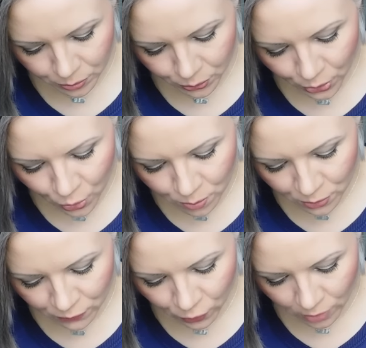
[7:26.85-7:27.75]
Pro
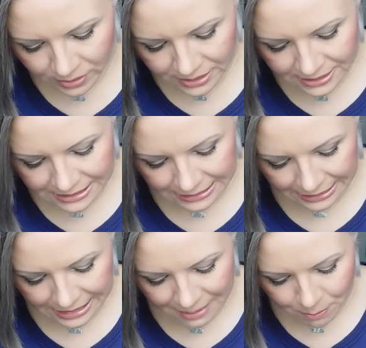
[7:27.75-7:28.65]
Performance
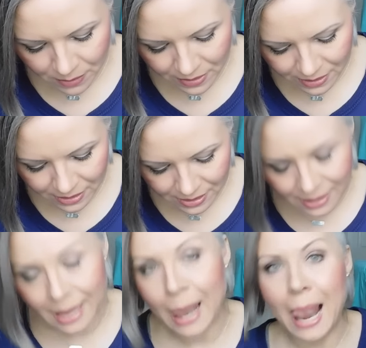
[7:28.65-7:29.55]
Lip
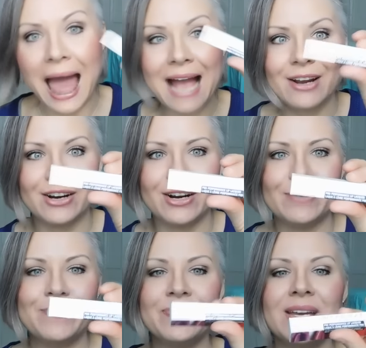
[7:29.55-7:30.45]

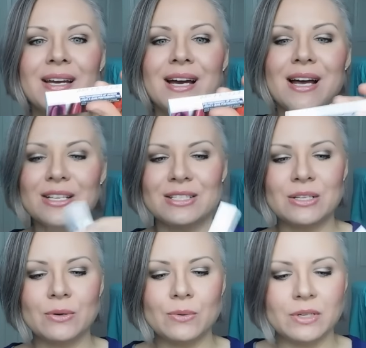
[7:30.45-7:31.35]
Lacquer.
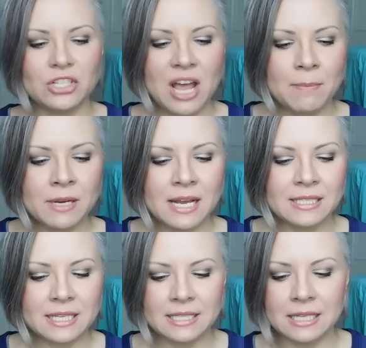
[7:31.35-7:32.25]
So
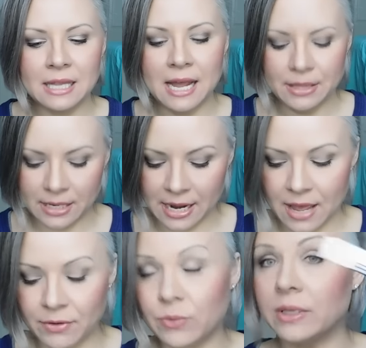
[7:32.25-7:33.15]
Japonesque is a line that I
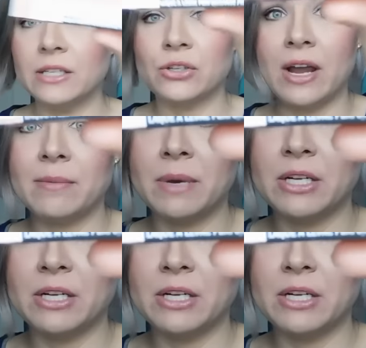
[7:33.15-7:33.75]
haven't really tried